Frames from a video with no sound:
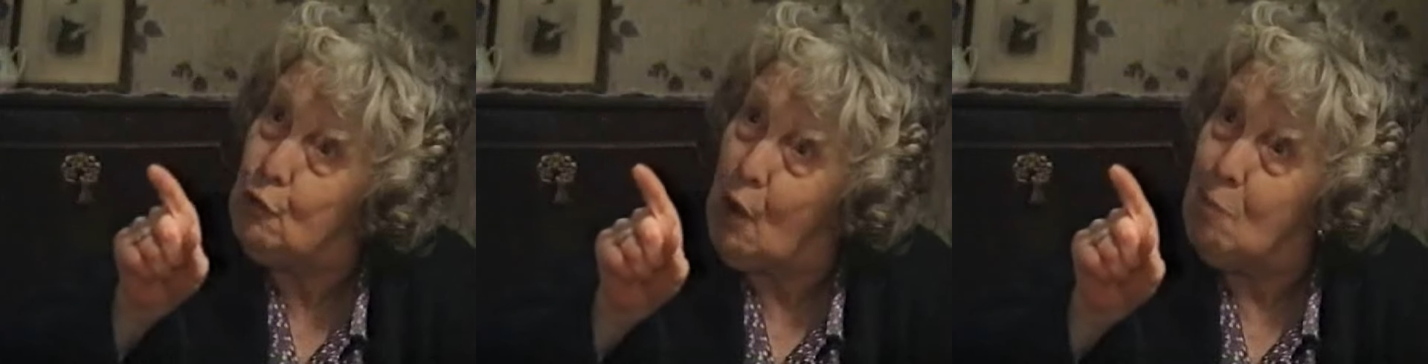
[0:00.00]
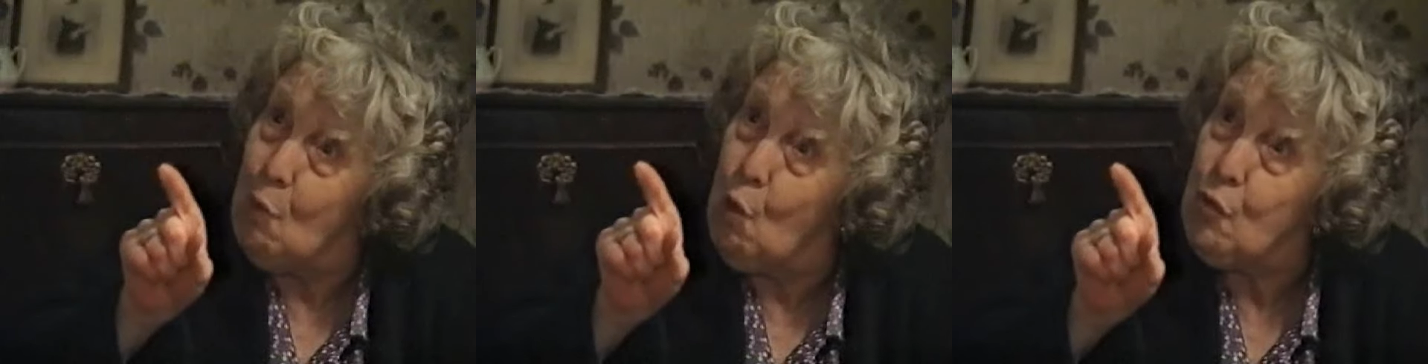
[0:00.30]
you've
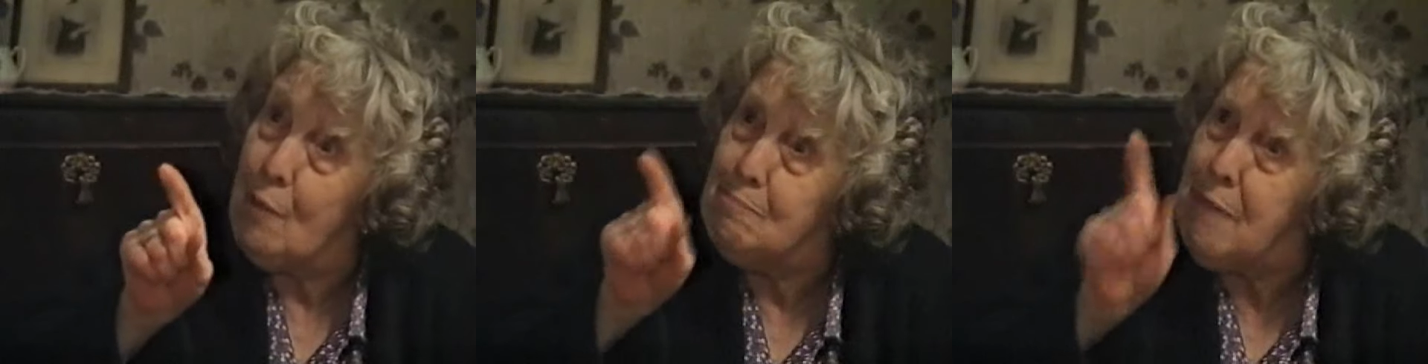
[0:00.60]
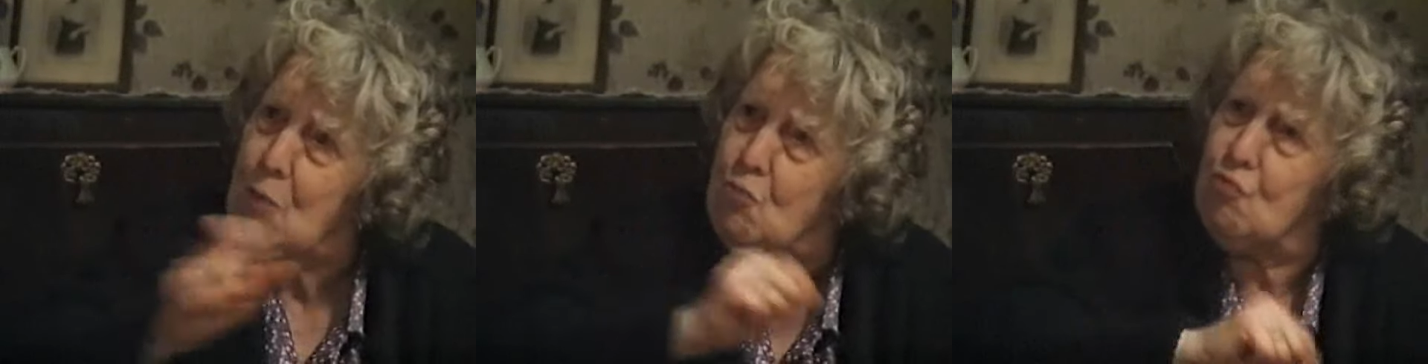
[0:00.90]
got more than
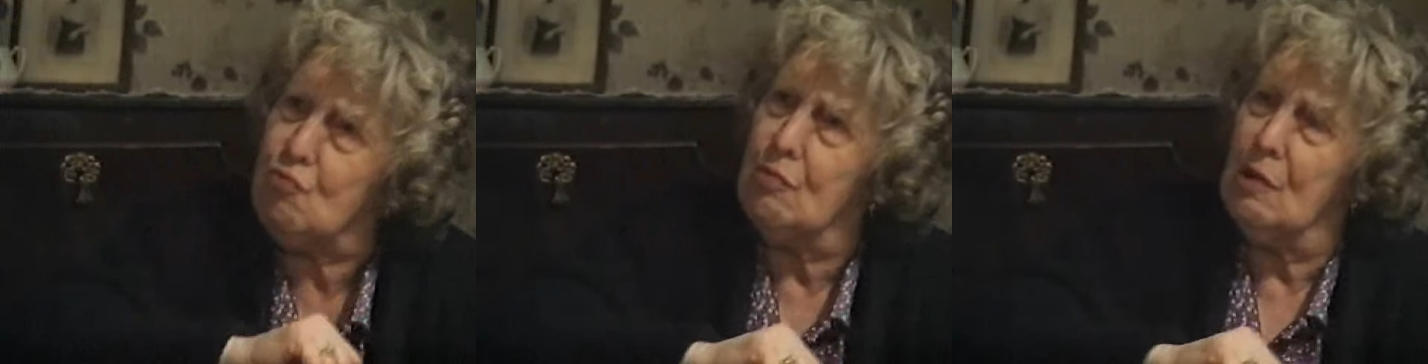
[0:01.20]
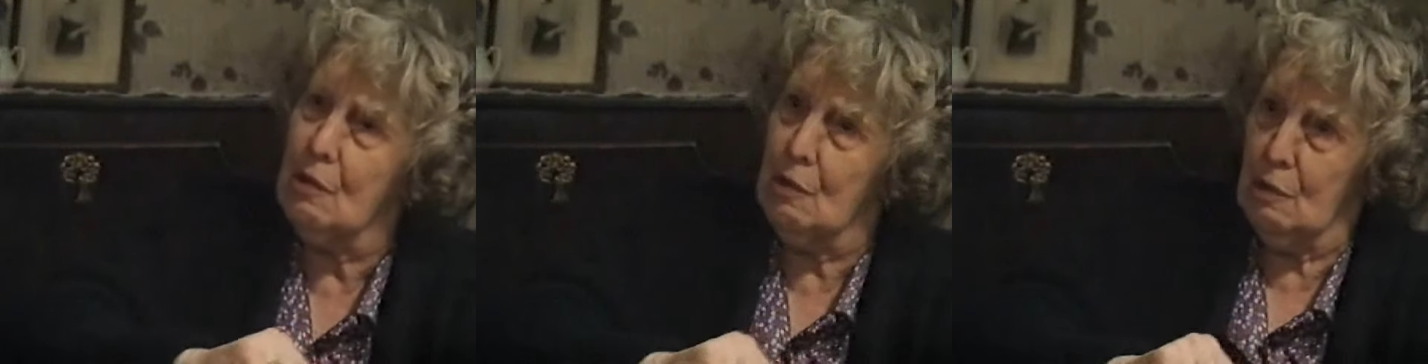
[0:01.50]
most
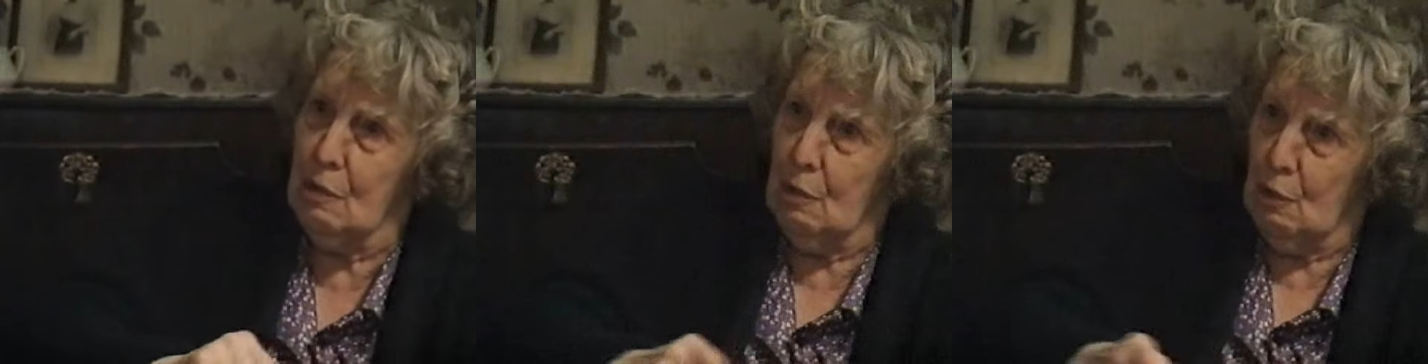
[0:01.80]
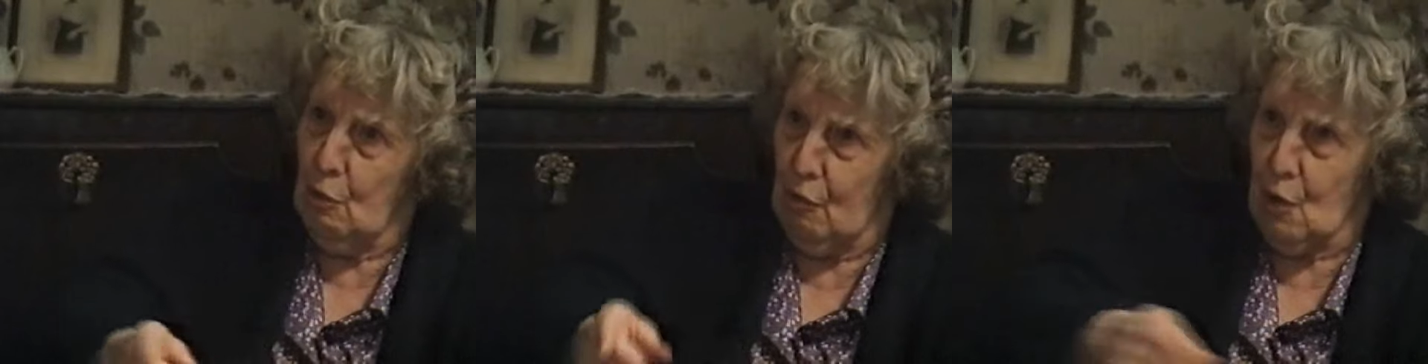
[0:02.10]

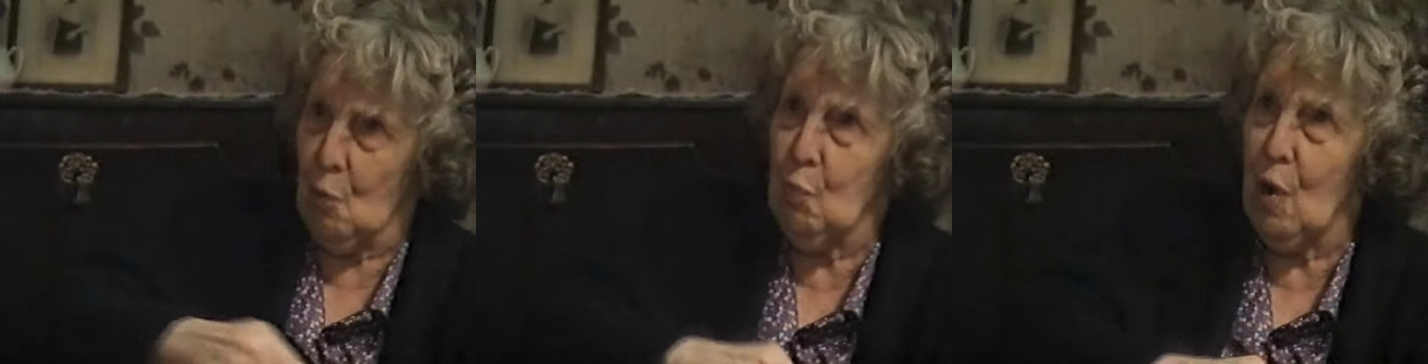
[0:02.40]
got a